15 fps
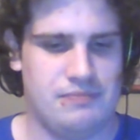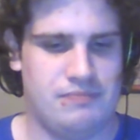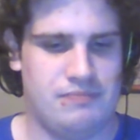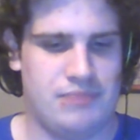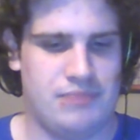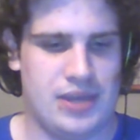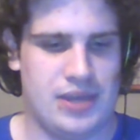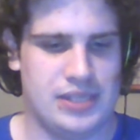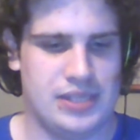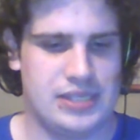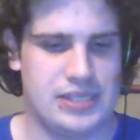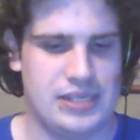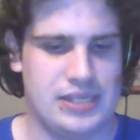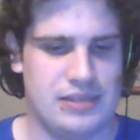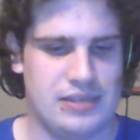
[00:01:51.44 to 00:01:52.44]

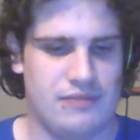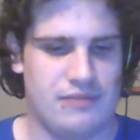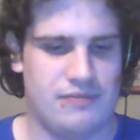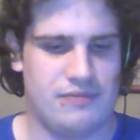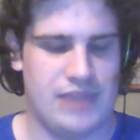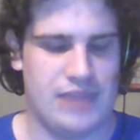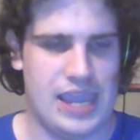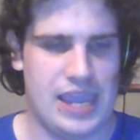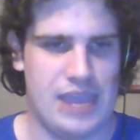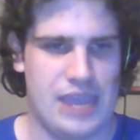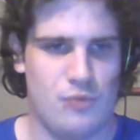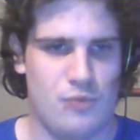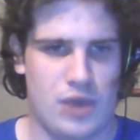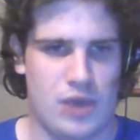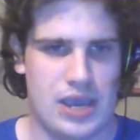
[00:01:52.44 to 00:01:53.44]
Policies of
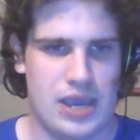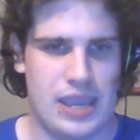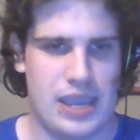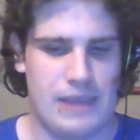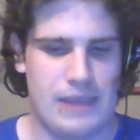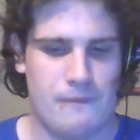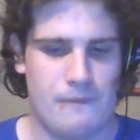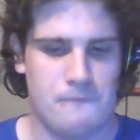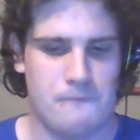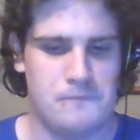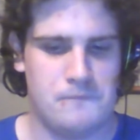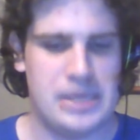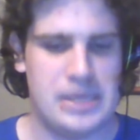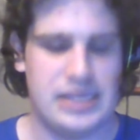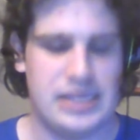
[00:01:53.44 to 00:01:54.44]
AY
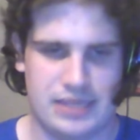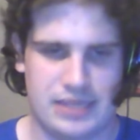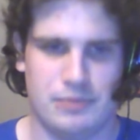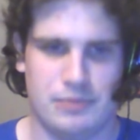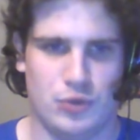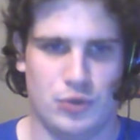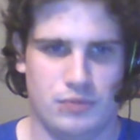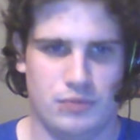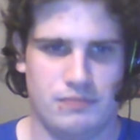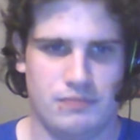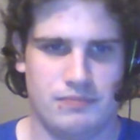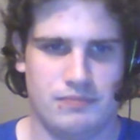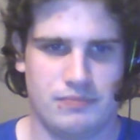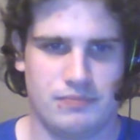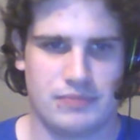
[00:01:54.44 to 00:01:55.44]
peace symbol,
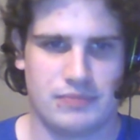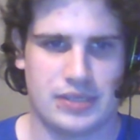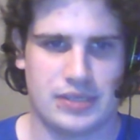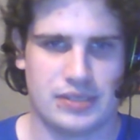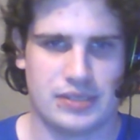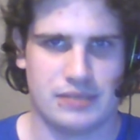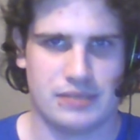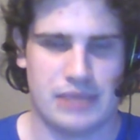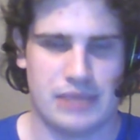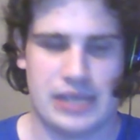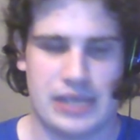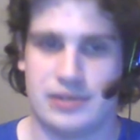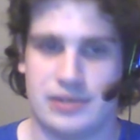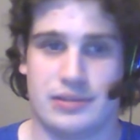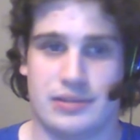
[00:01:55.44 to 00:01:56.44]
because I'm
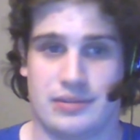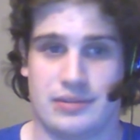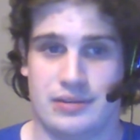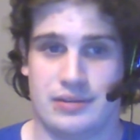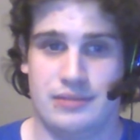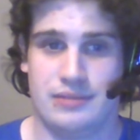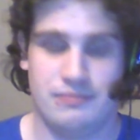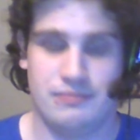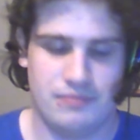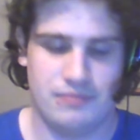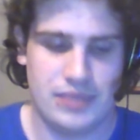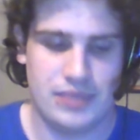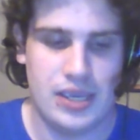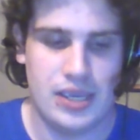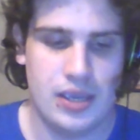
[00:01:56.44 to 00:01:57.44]
edgy like that.
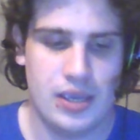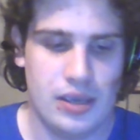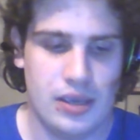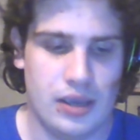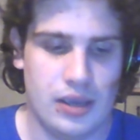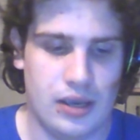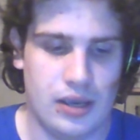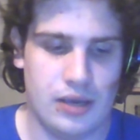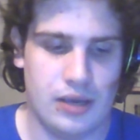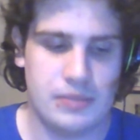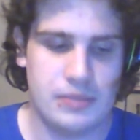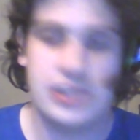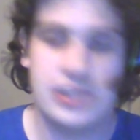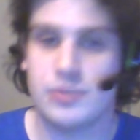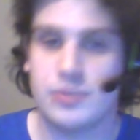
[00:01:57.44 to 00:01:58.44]

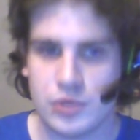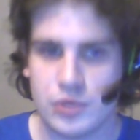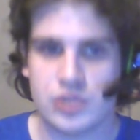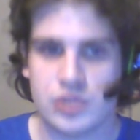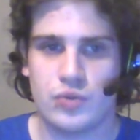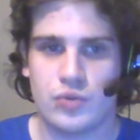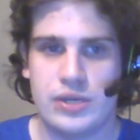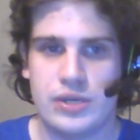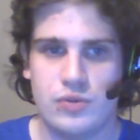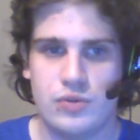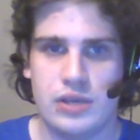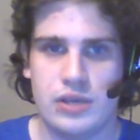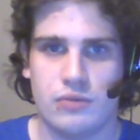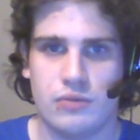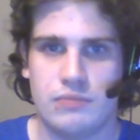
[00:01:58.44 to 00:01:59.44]
He supports the Green New
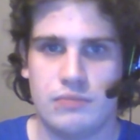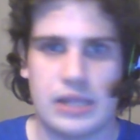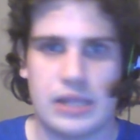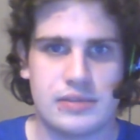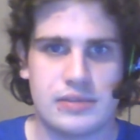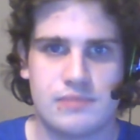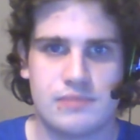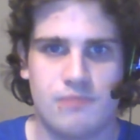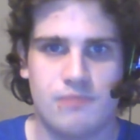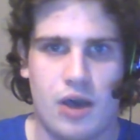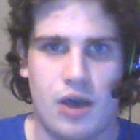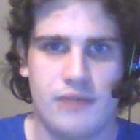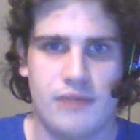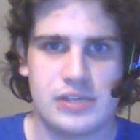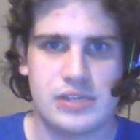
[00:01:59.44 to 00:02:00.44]
Deal. That's
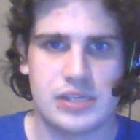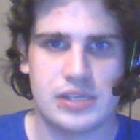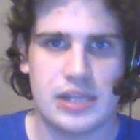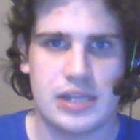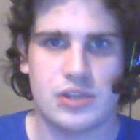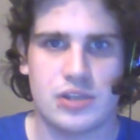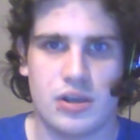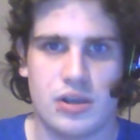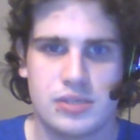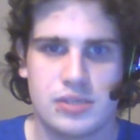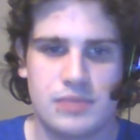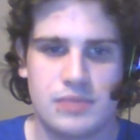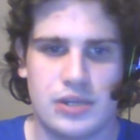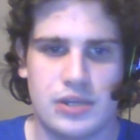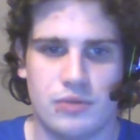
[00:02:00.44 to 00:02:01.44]

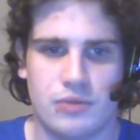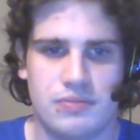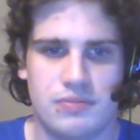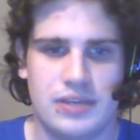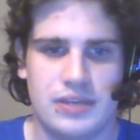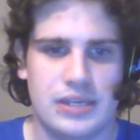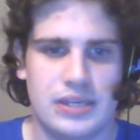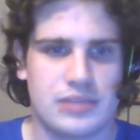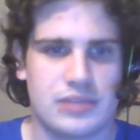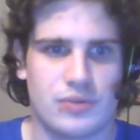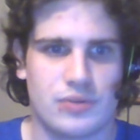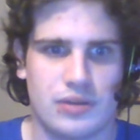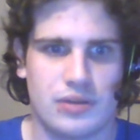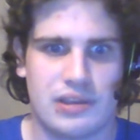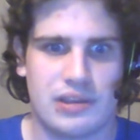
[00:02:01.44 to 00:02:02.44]
awesome.
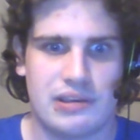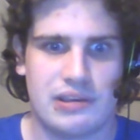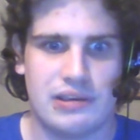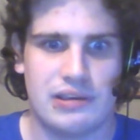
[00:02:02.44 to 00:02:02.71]
Sort of like a